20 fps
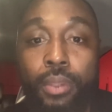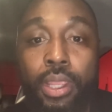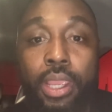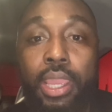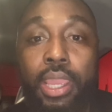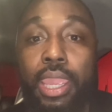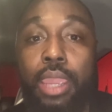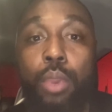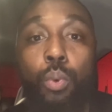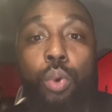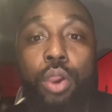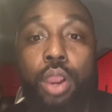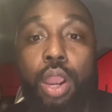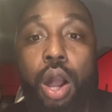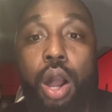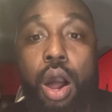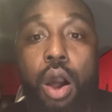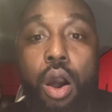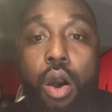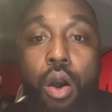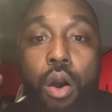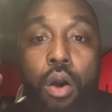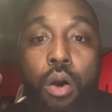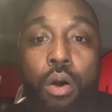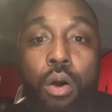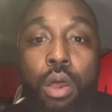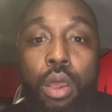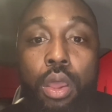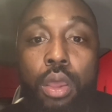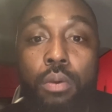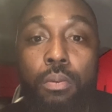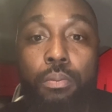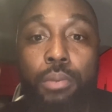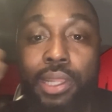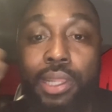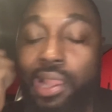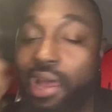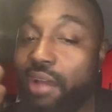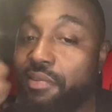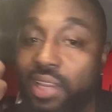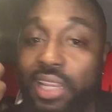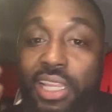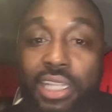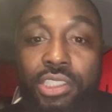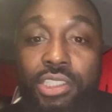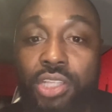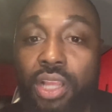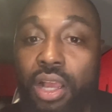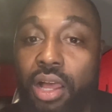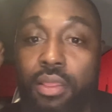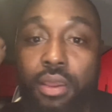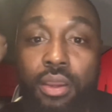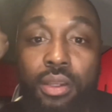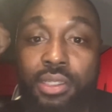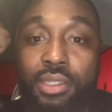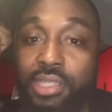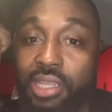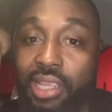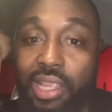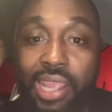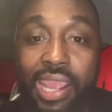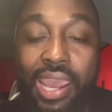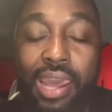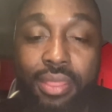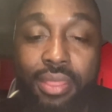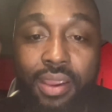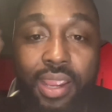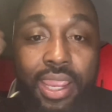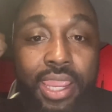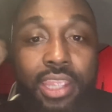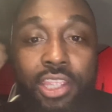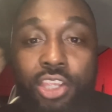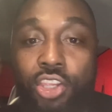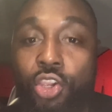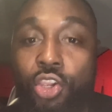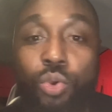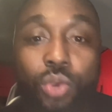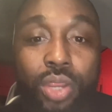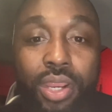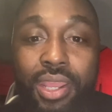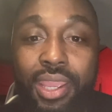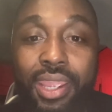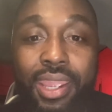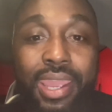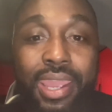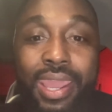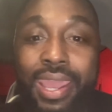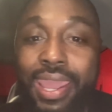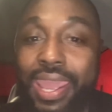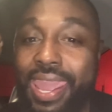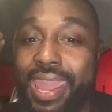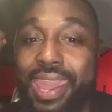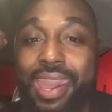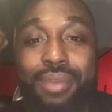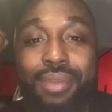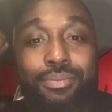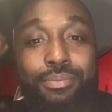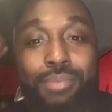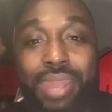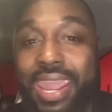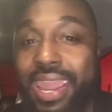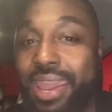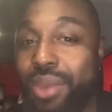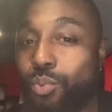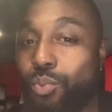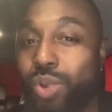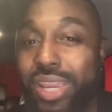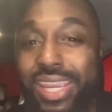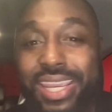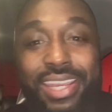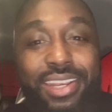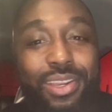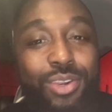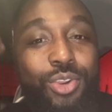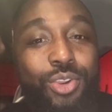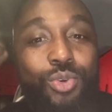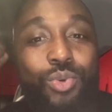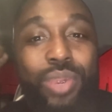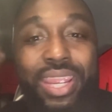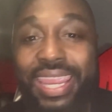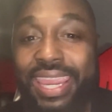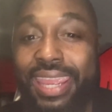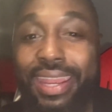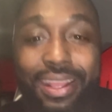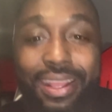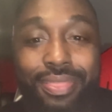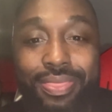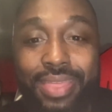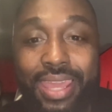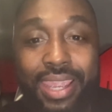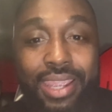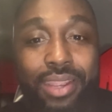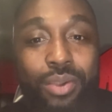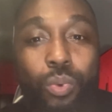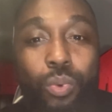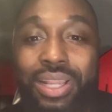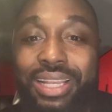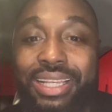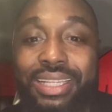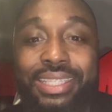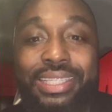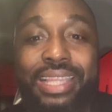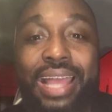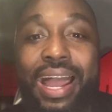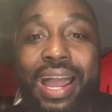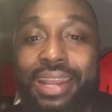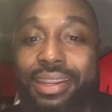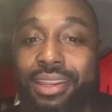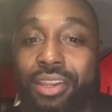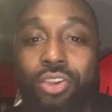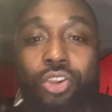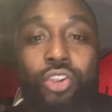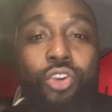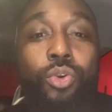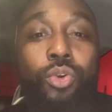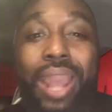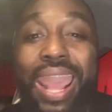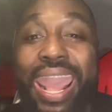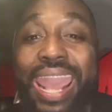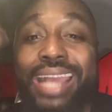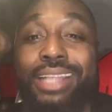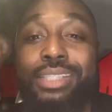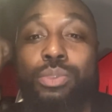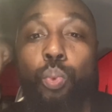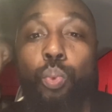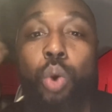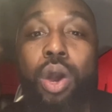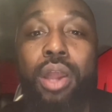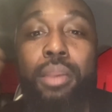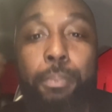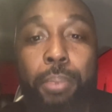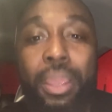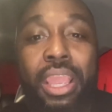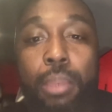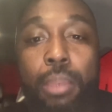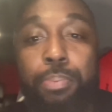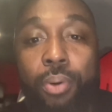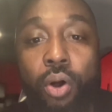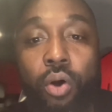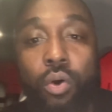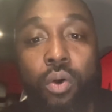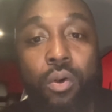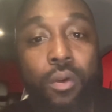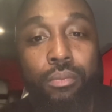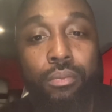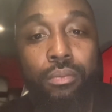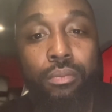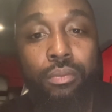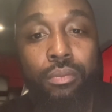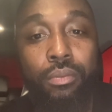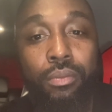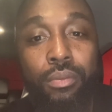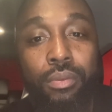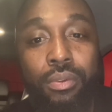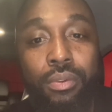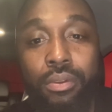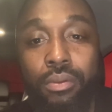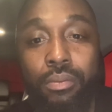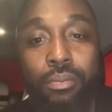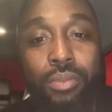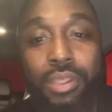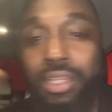and we're all loving each other together in unity. And man, we can do anything we decide to do as one people. The